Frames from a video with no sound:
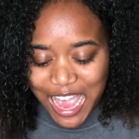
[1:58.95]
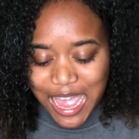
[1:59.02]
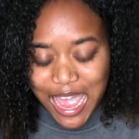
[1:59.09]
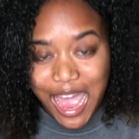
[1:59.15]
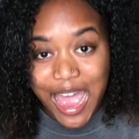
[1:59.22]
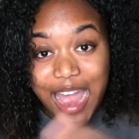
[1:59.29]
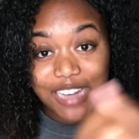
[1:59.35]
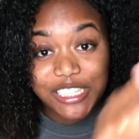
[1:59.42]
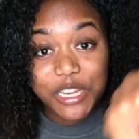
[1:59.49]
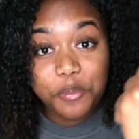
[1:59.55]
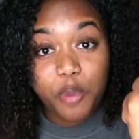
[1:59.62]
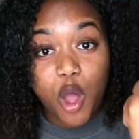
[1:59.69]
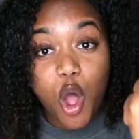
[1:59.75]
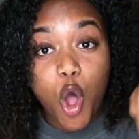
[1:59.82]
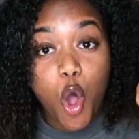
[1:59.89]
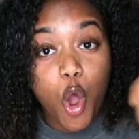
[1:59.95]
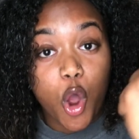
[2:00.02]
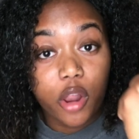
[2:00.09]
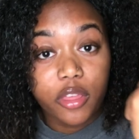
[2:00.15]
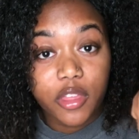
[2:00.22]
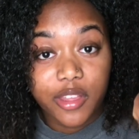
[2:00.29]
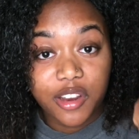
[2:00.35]
I actually bought
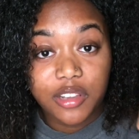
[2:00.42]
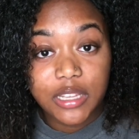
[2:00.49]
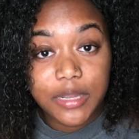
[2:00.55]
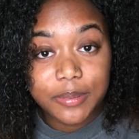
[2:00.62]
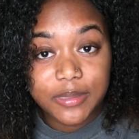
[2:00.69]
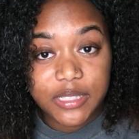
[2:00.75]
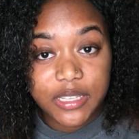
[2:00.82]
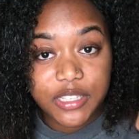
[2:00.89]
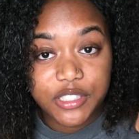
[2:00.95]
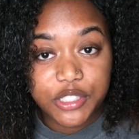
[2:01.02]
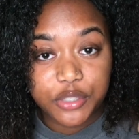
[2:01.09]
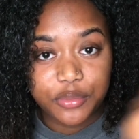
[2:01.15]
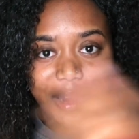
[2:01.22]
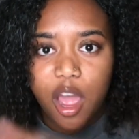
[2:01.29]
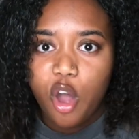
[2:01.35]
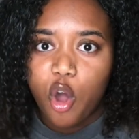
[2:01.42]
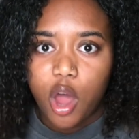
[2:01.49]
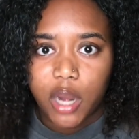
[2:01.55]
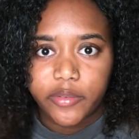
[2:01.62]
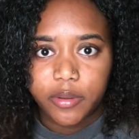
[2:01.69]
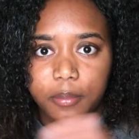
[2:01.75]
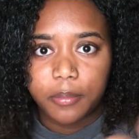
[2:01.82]
all of her lipsticks too, not all
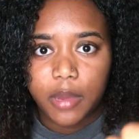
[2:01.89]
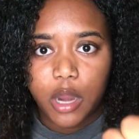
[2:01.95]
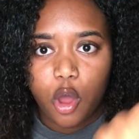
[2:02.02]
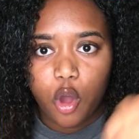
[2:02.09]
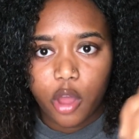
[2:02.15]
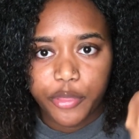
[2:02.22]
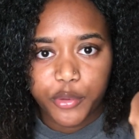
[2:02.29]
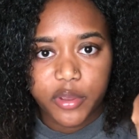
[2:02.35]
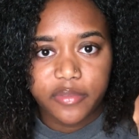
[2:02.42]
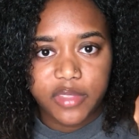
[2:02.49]
of them, but all 3 of